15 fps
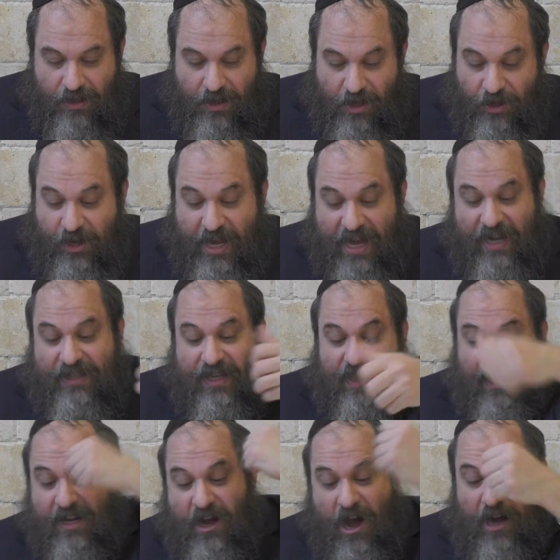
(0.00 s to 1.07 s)
You cannot say
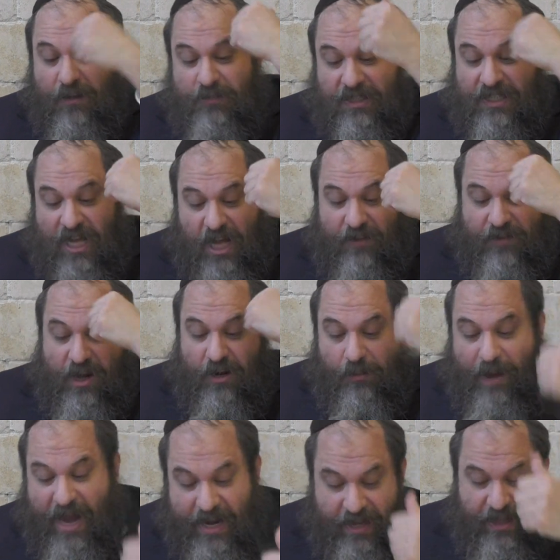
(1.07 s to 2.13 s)
that God Himself, God
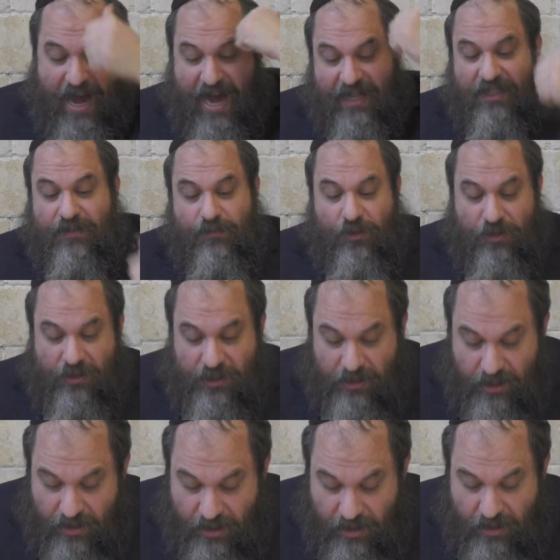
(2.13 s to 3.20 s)
Almighty, the Atzmos,
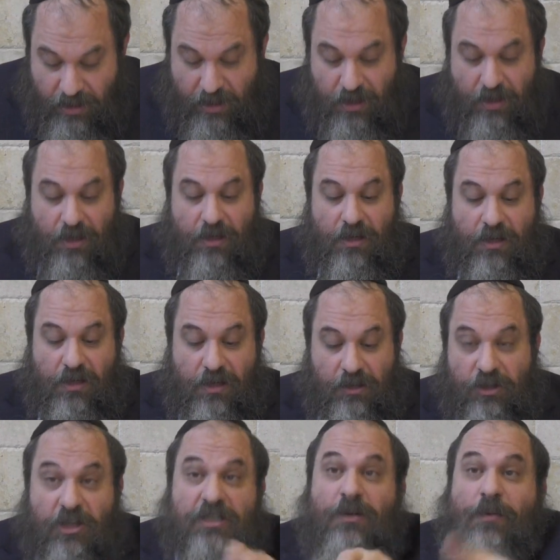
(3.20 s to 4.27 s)

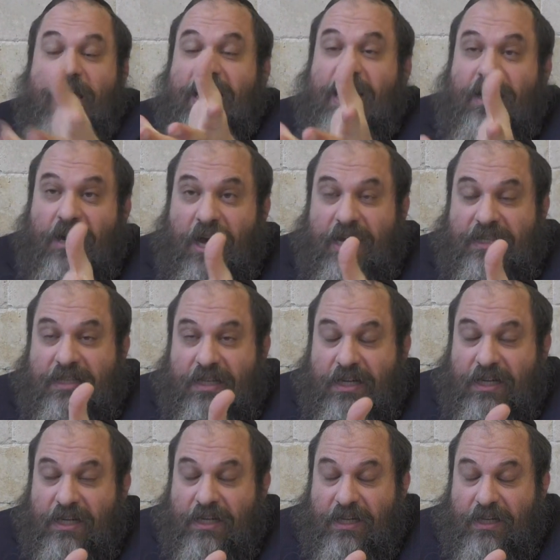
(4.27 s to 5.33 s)
doesn't recognize
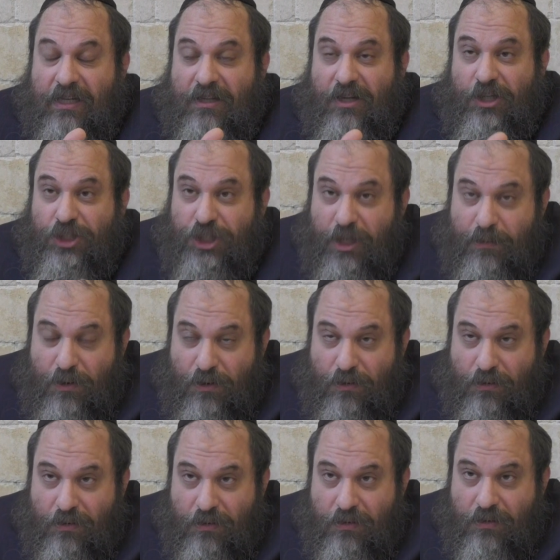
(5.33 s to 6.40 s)
the
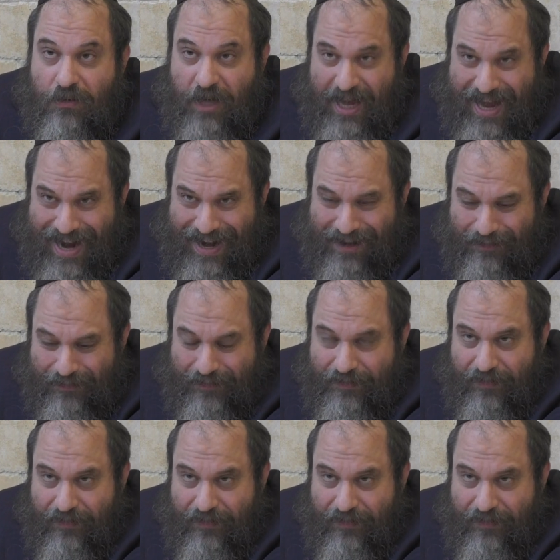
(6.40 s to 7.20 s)
Reshimu. You hear?